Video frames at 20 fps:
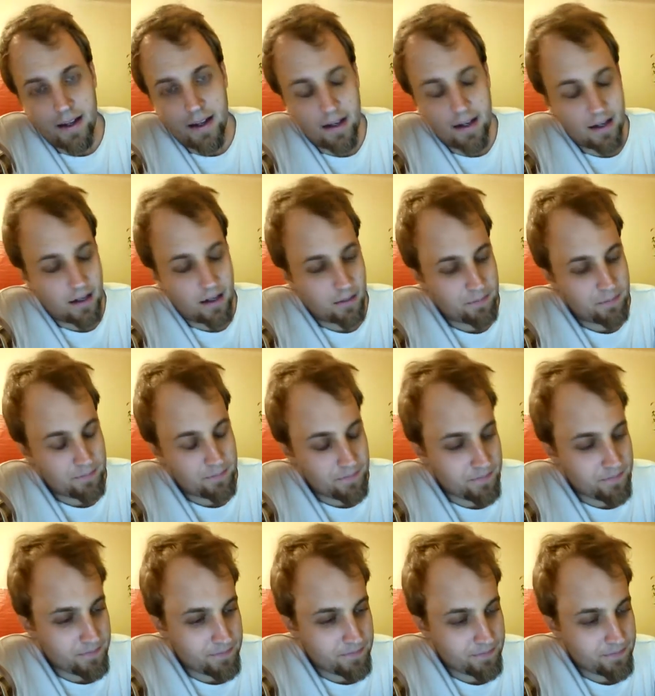Um,
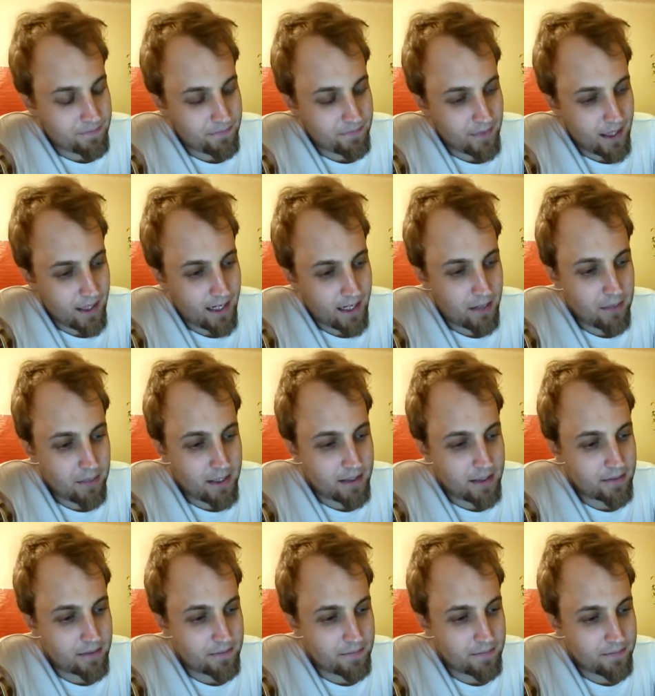and I
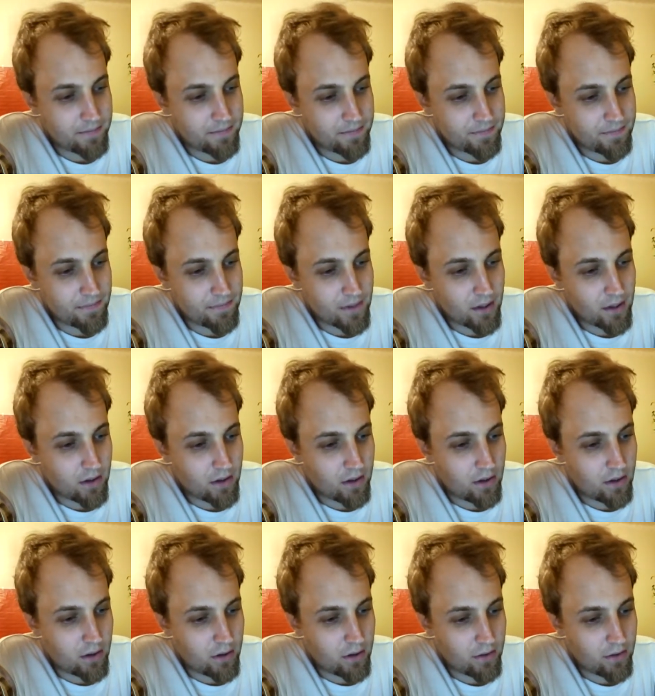mean,
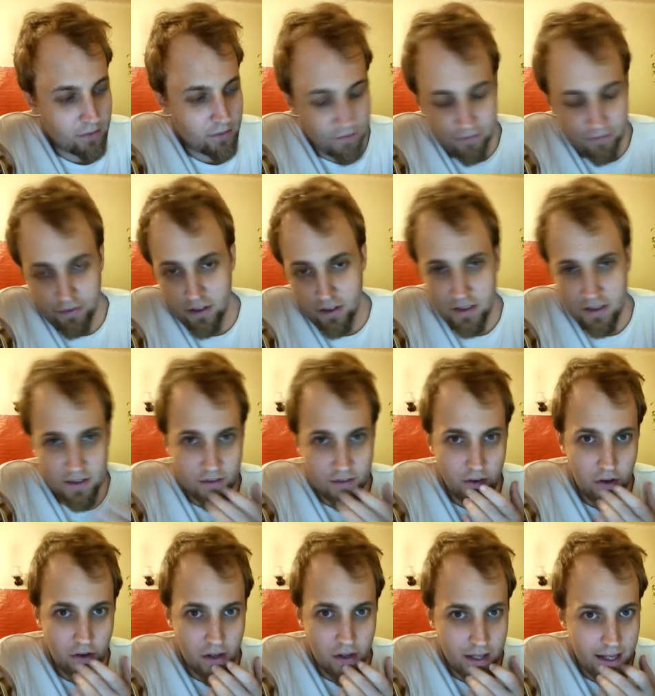first of
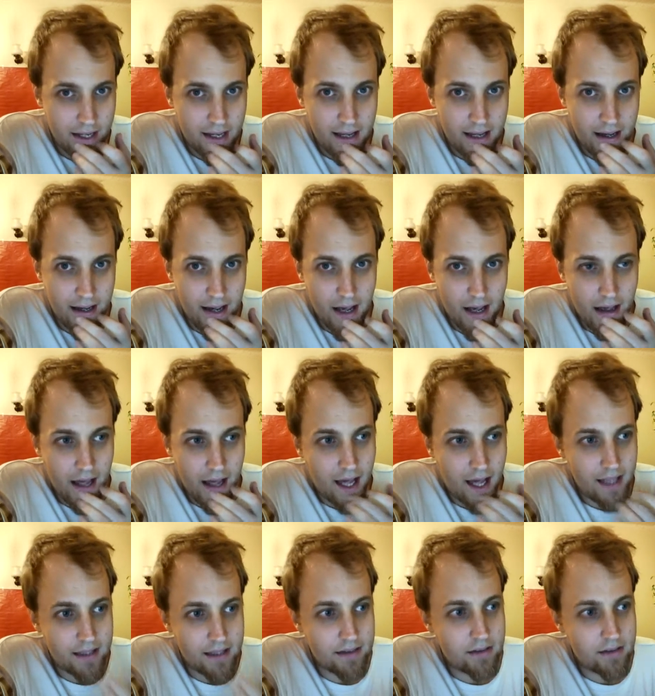all, I
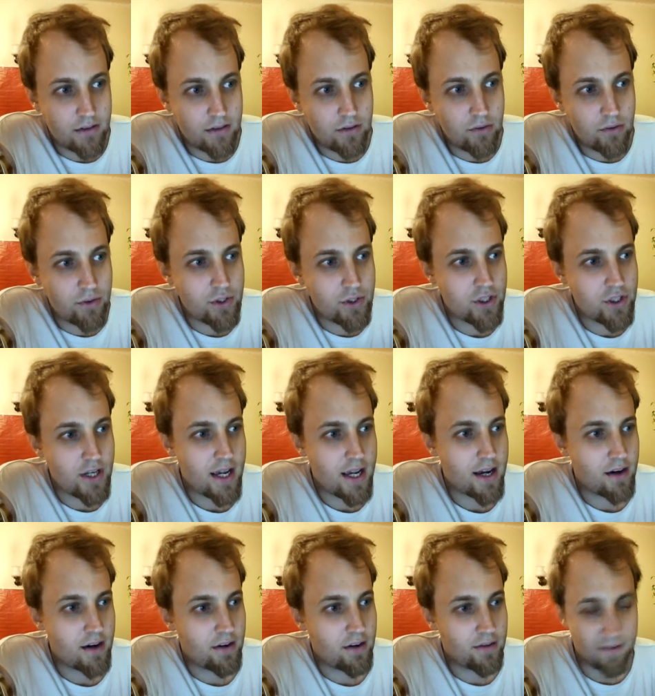I do
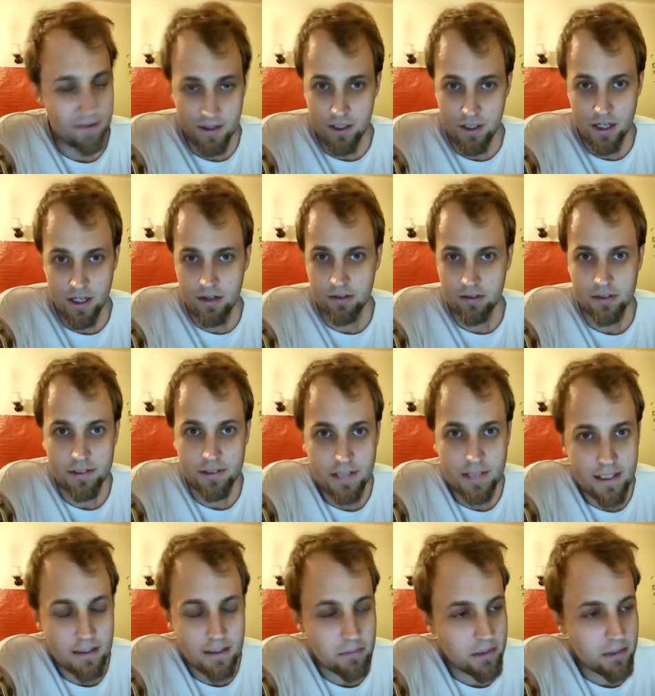share the general
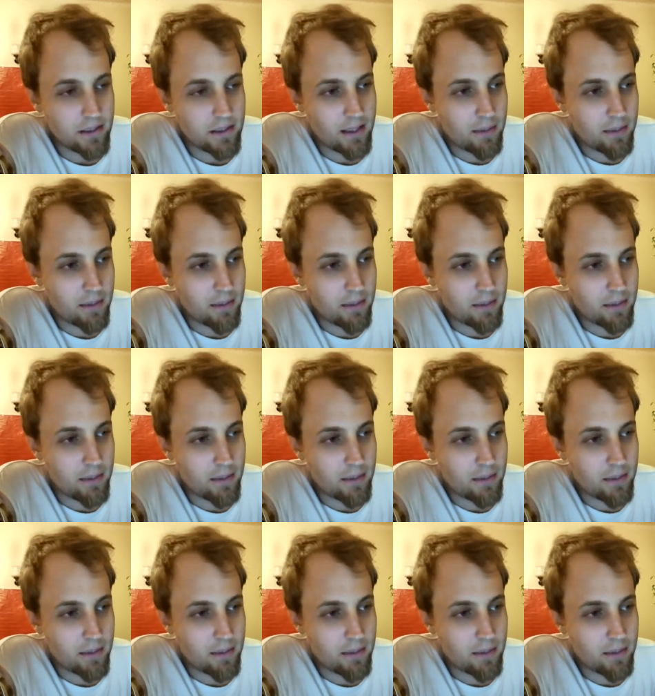sentiment.